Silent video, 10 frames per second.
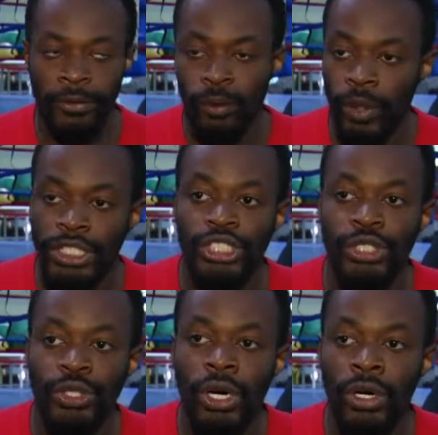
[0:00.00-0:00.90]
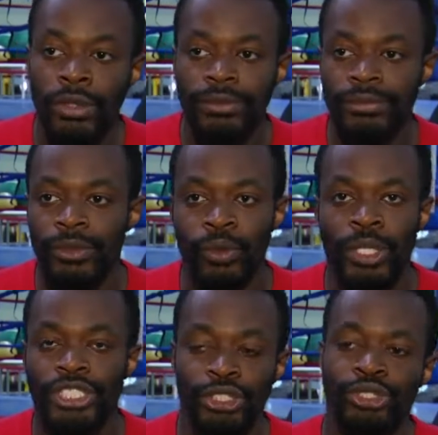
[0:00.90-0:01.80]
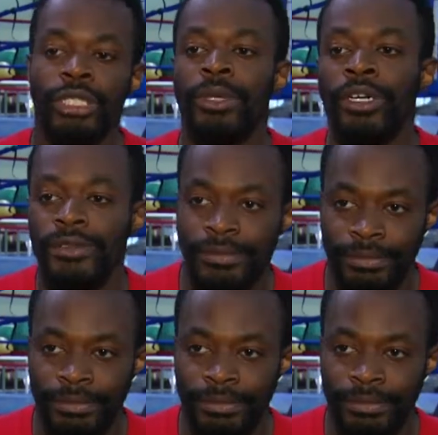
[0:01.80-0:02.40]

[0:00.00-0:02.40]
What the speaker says: of what you dream of.